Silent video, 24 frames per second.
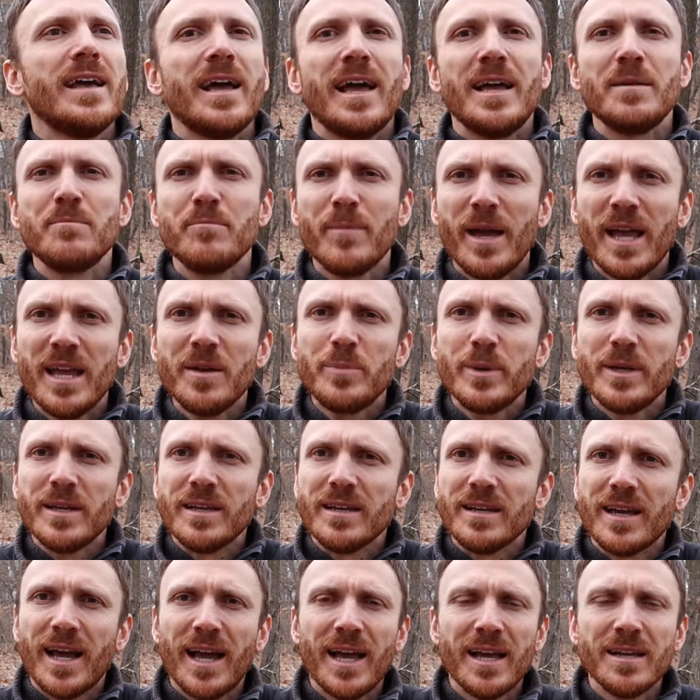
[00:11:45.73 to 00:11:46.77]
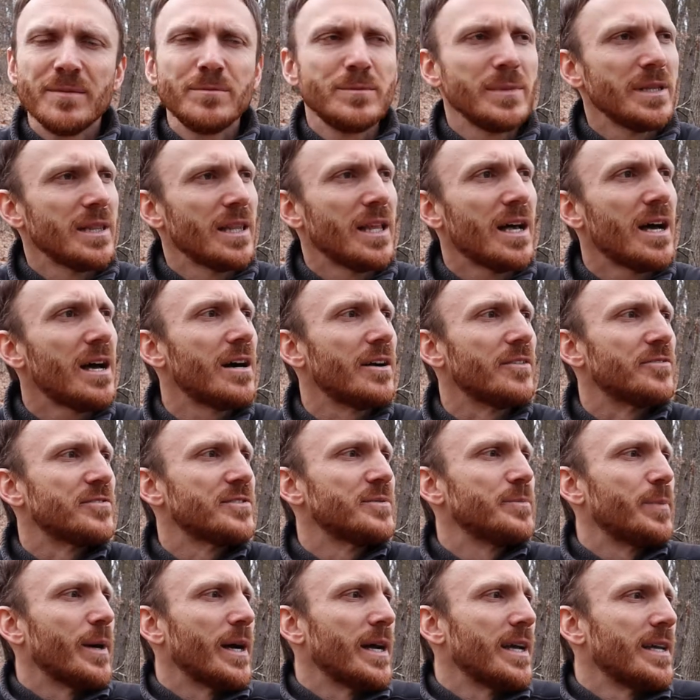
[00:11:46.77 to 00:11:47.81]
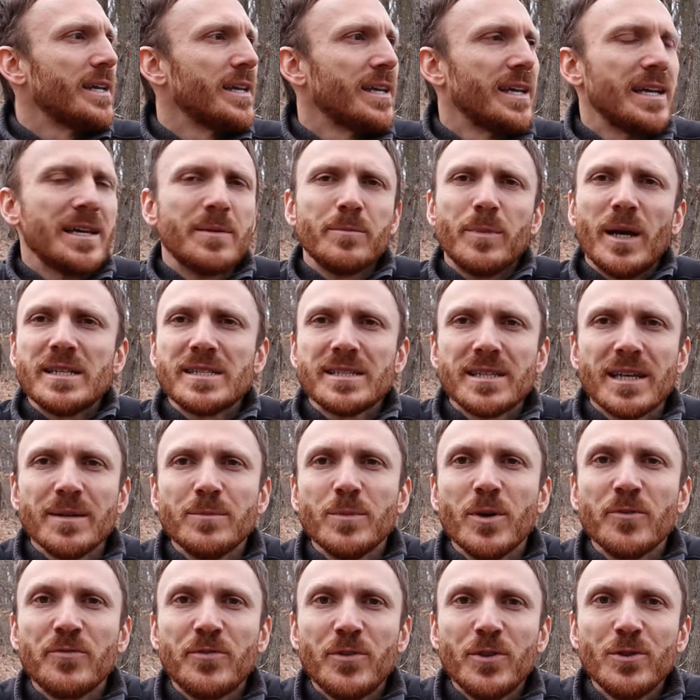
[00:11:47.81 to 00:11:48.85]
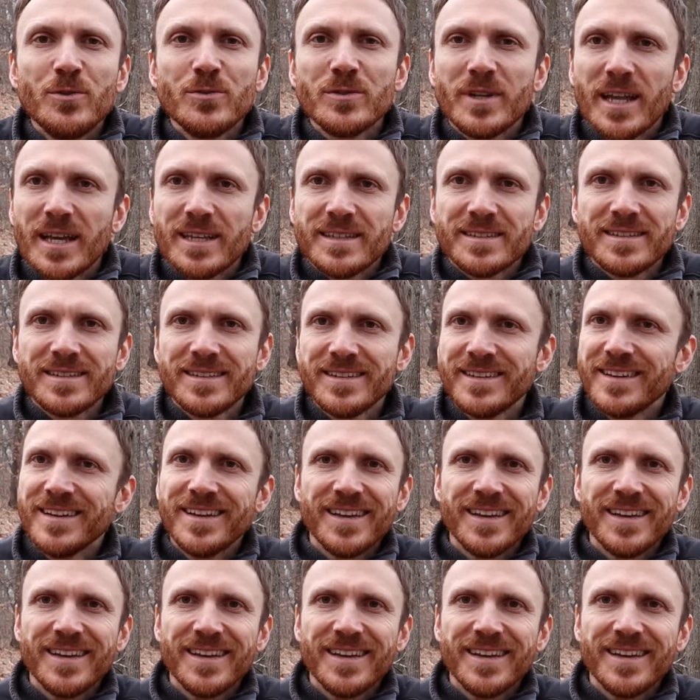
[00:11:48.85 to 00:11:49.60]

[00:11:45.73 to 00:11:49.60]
And maybe I'm loved by some of you that,